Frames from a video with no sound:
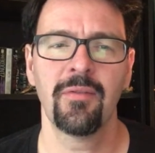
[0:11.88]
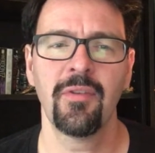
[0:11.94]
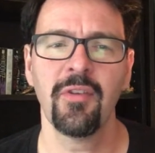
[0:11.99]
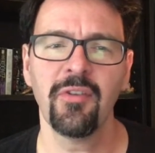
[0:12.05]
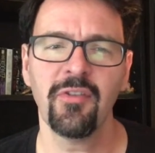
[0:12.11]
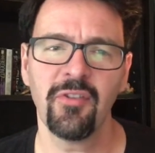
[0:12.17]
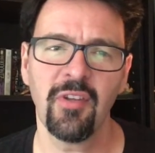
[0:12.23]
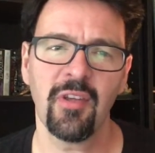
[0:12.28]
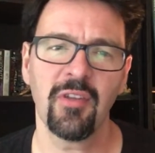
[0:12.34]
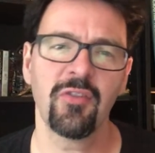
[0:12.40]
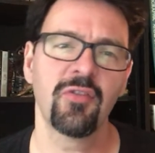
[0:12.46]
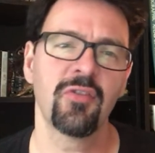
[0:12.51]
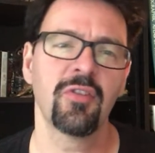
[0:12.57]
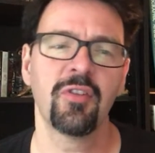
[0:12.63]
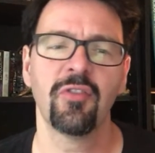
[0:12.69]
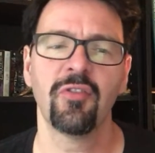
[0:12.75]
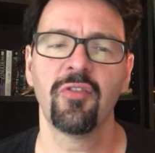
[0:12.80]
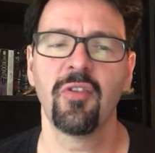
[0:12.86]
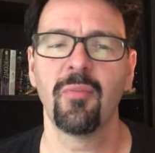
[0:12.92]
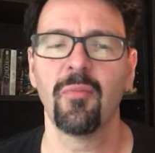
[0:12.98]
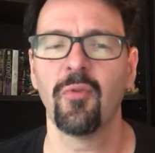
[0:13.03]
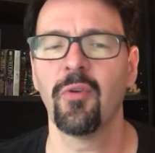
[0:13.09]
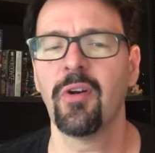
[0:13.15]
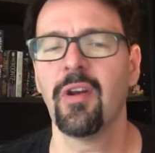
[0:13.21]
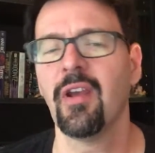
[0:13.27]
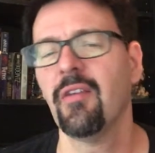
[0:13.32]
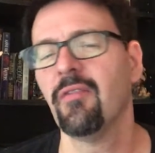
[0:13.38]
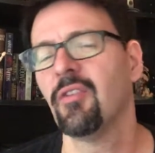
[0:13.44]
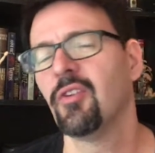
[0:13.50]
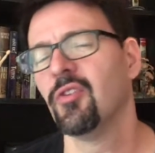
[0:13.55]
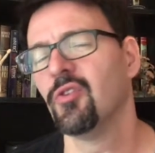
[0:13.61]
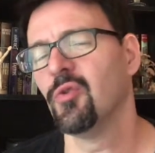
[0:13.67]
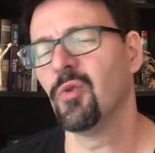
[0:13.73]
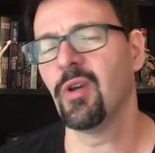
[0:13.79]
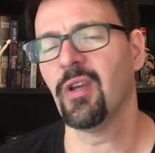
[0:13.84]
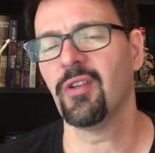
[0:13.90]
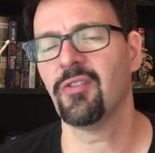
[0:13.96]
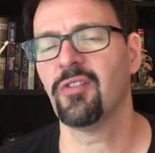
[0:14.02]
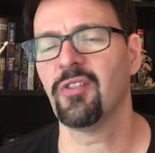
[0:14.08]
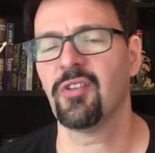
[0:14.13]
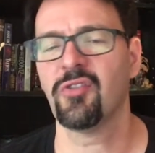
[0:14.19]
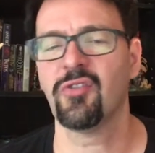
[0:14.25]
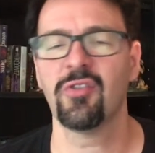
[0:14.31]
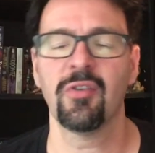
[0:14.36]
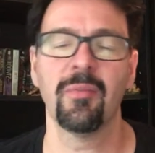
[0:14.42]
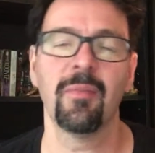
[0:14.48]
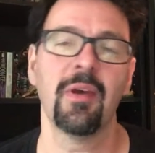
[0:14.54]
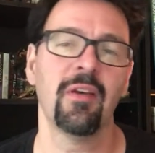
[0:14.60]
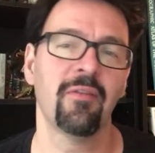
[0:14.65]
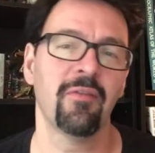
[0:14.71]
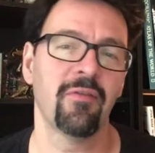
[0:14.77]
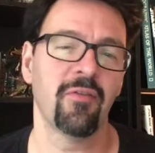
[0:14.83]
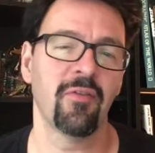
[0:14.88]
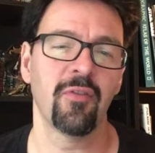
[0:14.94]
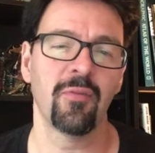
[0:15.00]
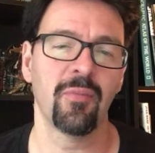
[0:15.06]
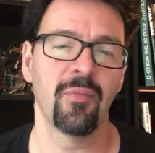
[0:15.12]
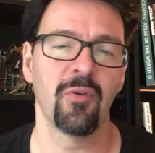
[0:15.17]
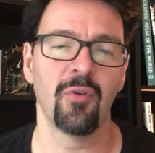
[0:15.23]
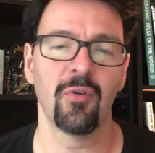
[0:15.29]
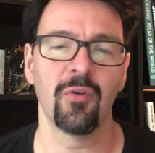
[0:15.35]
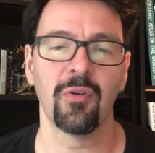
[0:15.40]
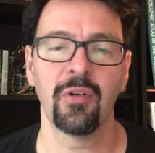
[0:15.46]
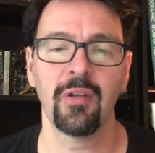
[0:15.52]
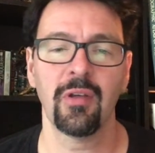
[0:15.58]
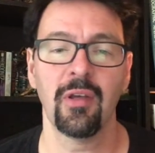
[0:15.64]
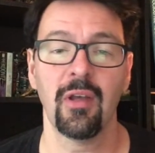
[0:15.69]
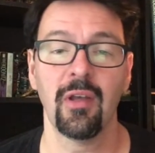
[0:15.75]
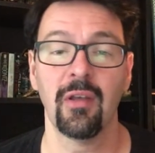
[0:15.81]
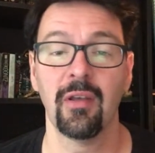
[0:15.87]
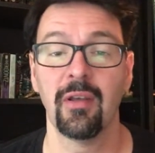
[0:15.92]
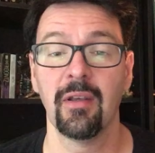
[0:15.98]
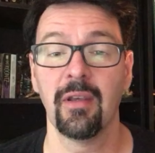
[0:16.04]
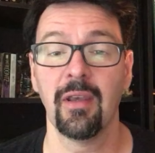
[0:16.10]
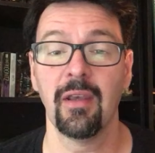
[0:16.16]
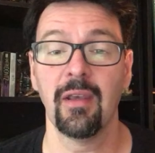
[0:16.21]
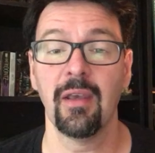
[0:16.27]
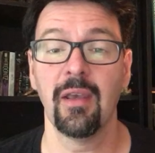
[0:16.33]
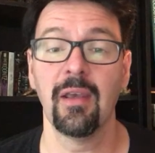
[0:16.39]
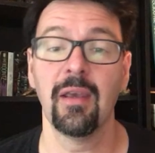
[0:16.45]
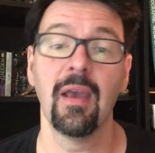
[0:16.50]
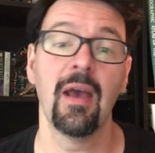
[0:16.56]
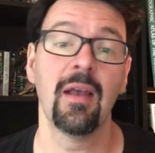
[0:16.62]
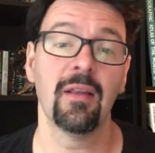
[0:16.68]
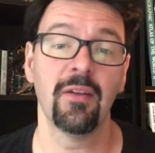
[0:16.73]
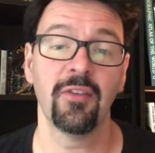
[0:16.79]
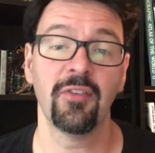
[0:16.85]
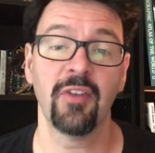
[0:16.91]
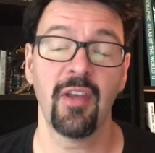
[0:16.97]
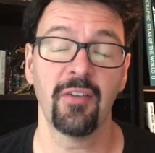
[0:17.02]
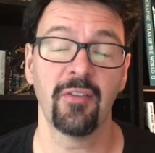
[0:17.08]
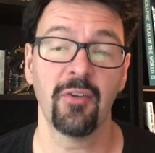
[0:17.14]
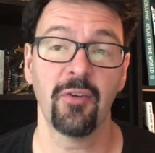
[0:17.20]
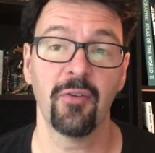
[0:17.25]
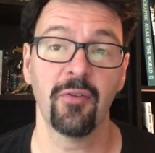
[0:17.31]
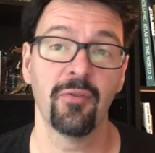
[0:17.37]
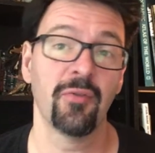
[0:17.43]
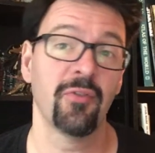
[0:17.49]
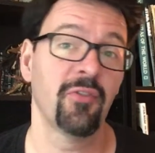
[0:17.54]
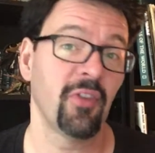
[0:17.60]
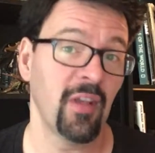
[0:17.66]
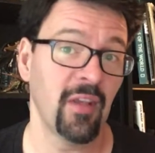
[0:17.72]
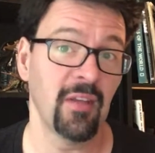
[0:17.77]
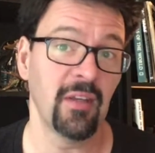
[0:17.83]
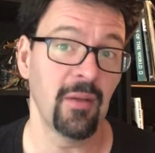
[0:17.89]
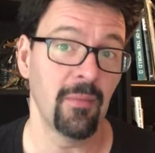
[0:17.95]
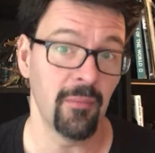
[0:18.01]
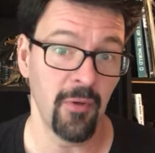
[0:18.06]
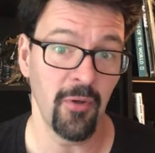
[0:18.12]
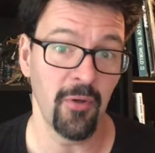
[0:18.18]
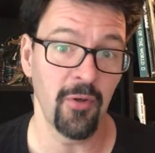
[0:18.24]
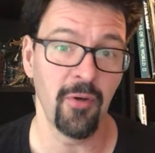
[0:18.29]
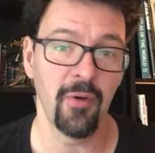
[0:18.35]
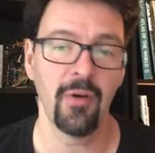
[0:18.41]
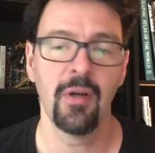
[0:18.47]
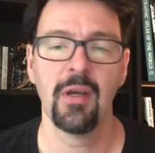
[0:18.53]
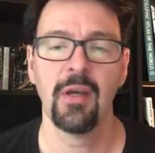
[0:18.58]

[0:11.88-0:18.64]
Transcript: This section is the more heavily nuanced section about Fir Bolg, aka Alexander Sandy Mirror.